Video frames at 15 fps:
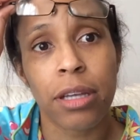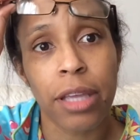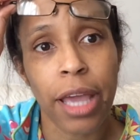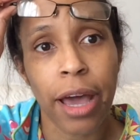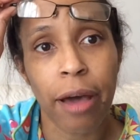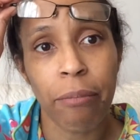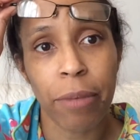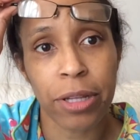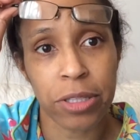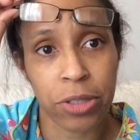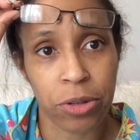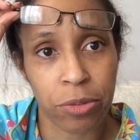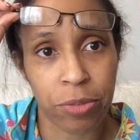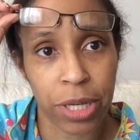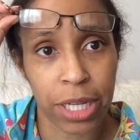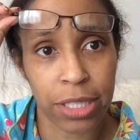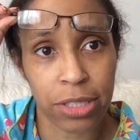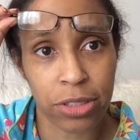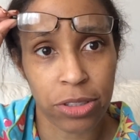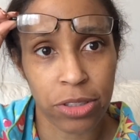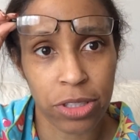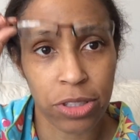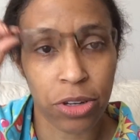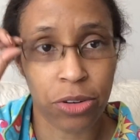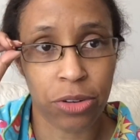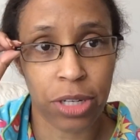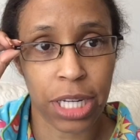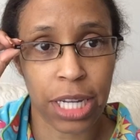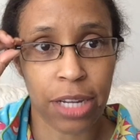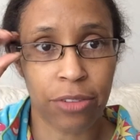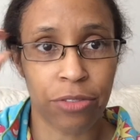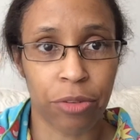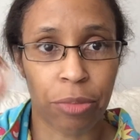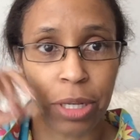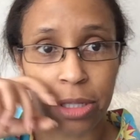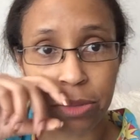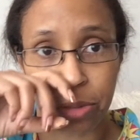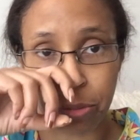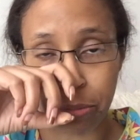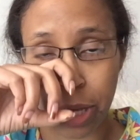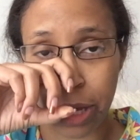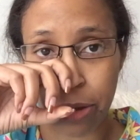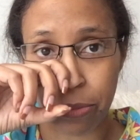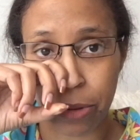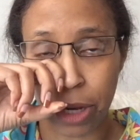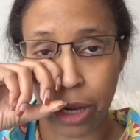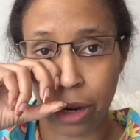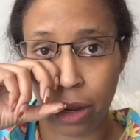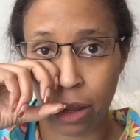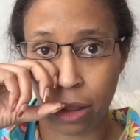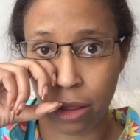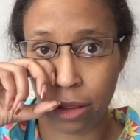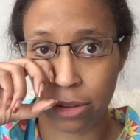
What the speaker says: Yeah, I'm about to go to bed, so there's no need for me to put makeup on.